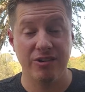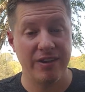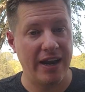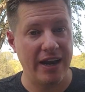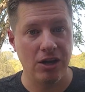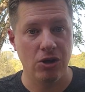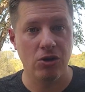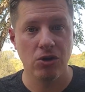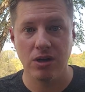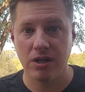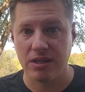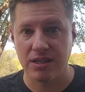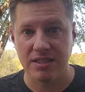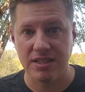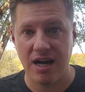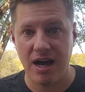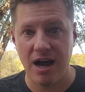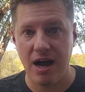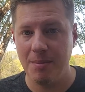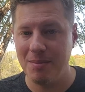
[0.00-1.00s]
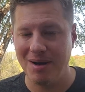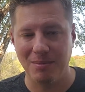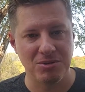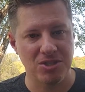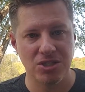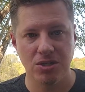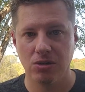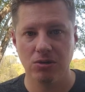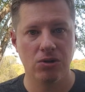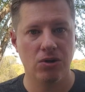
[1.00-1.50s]
that I could at the time, and I'm
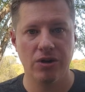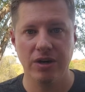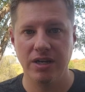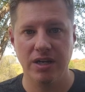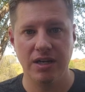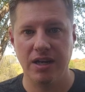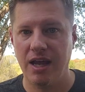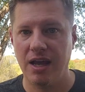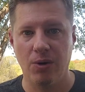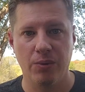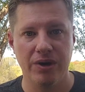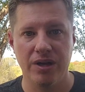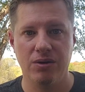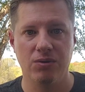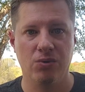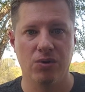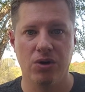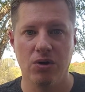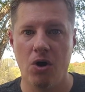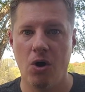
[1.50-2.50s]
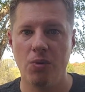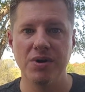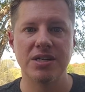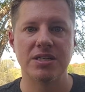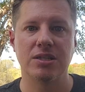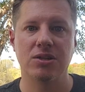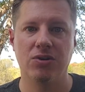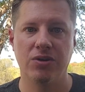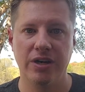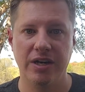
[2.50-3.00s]
still learning today. We, are
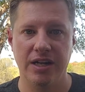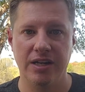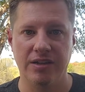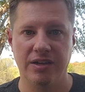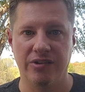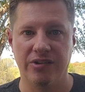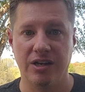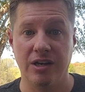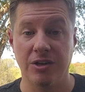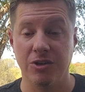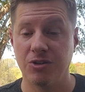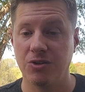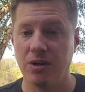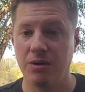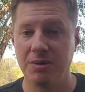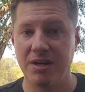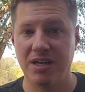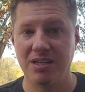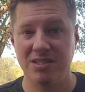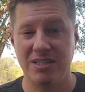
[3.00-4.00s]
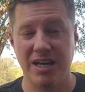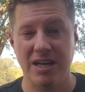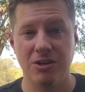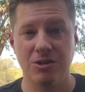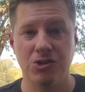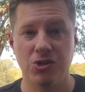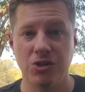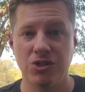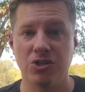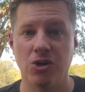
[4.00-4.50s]
always learning in this industry because the
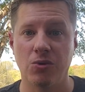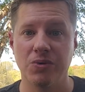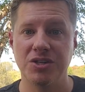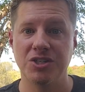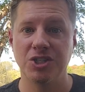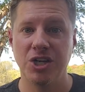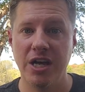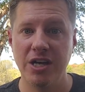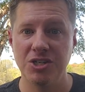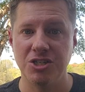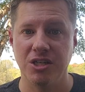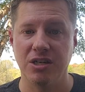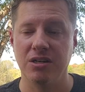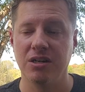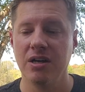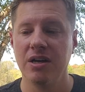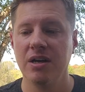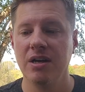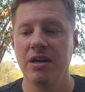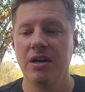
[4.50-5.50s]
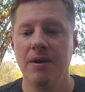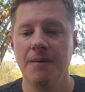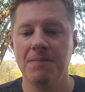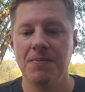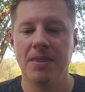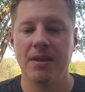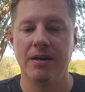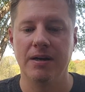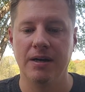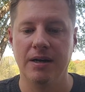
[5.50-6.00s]
industry is always changing.
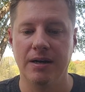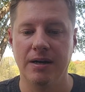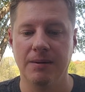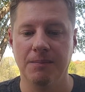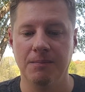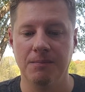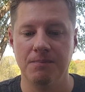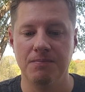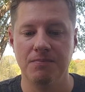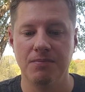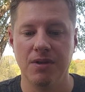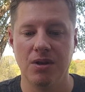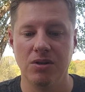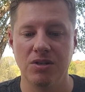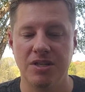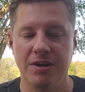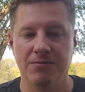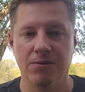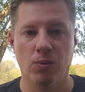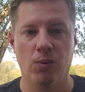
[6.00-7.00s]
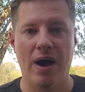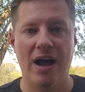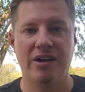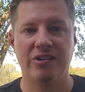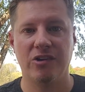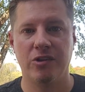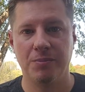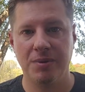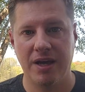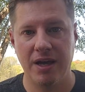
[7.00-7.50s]
Um, different
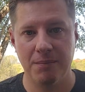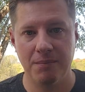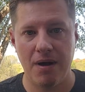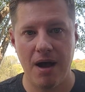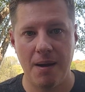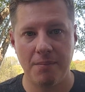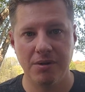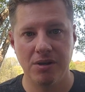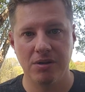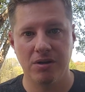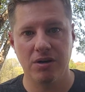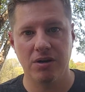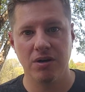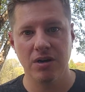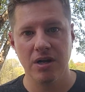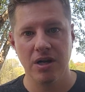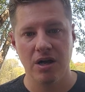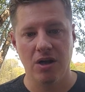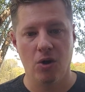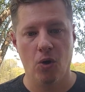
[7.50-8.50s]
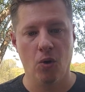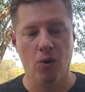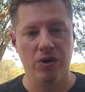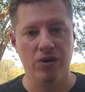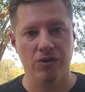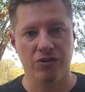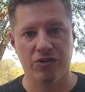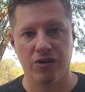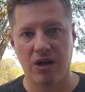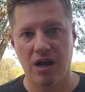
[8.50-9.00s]
waxes become popular,
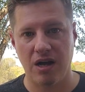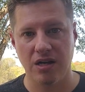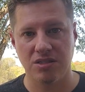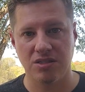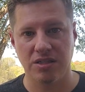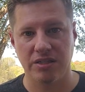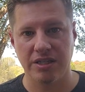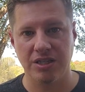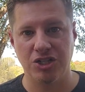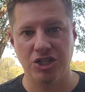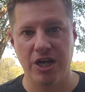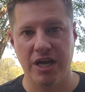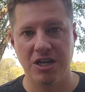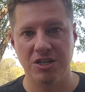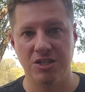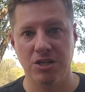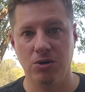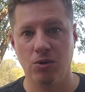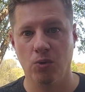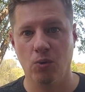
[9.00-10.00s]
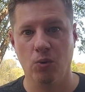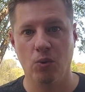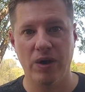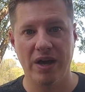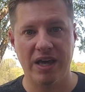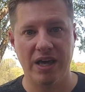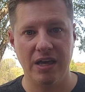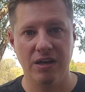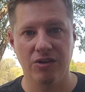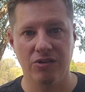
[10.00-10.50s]
oils are constantly changing,
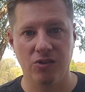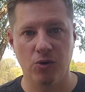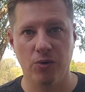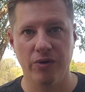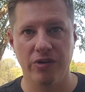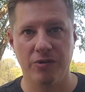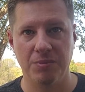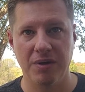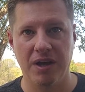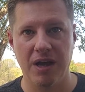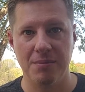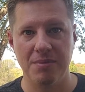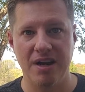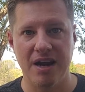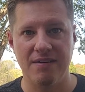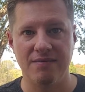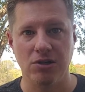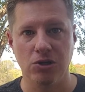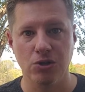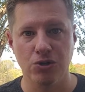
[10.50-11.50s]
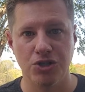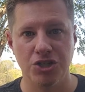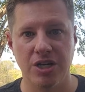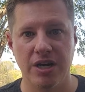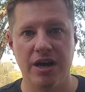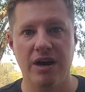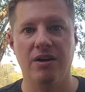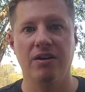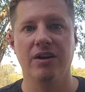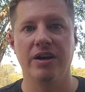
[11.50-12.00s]
wicking is always becoming
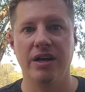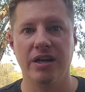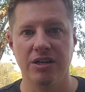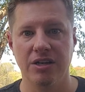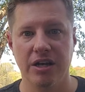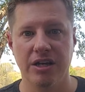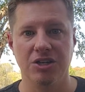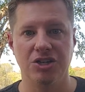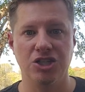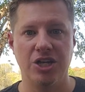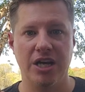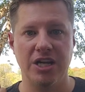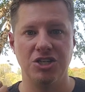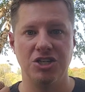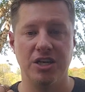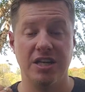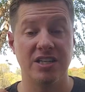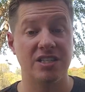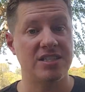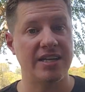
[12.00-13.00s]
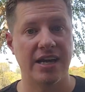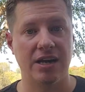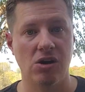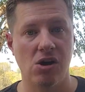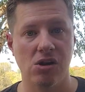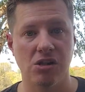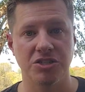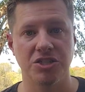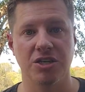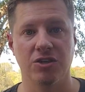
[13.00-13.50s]
evolutionary and, and changing its
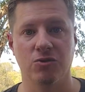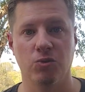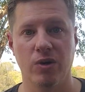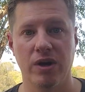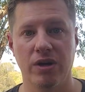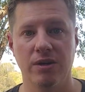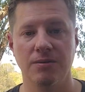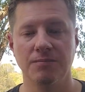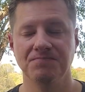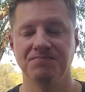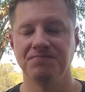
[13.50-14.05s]
technology as well.